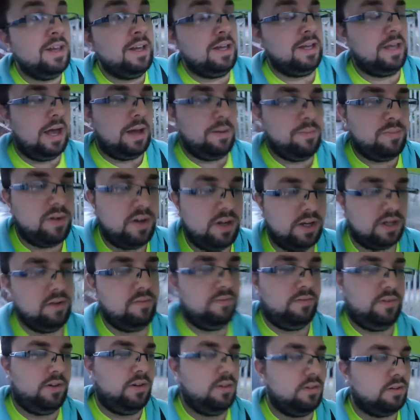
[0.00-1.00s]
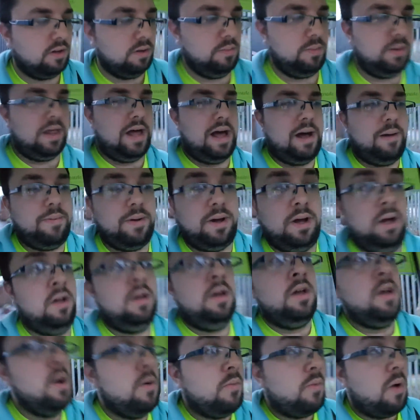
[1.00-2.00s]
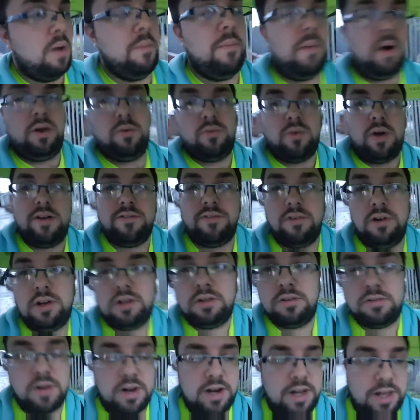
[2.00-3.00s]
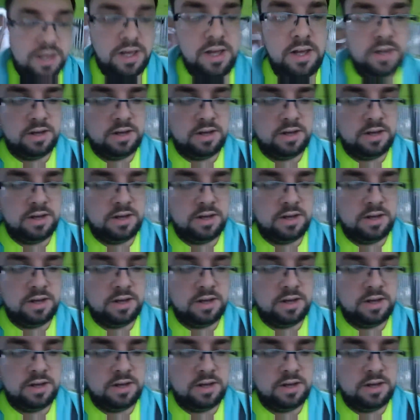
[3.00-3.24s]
yeah, I'm pretty confident it's going to be that, but won't mind whatever it is really.